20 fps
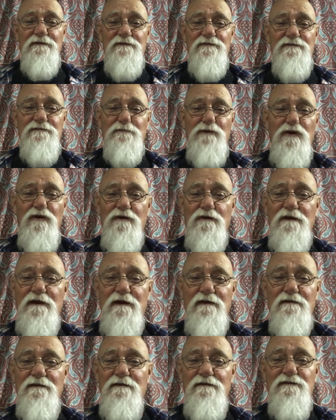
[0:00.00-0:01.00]
small
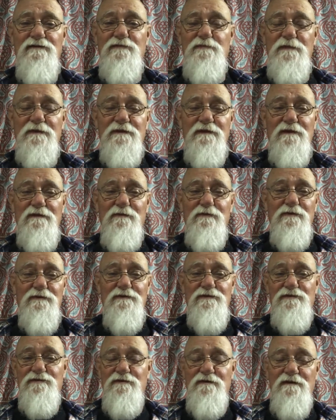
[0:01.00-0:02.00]
errors, but they
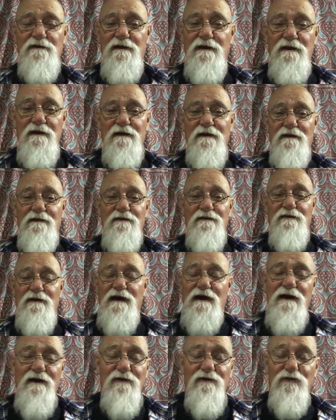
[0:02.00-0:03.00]
weren't sure
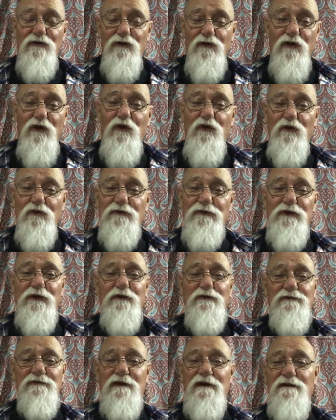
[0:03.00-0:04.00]
how old
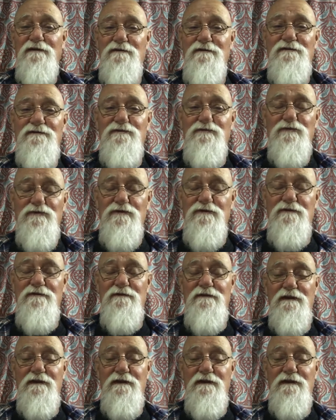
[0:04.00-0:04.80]
those errors were.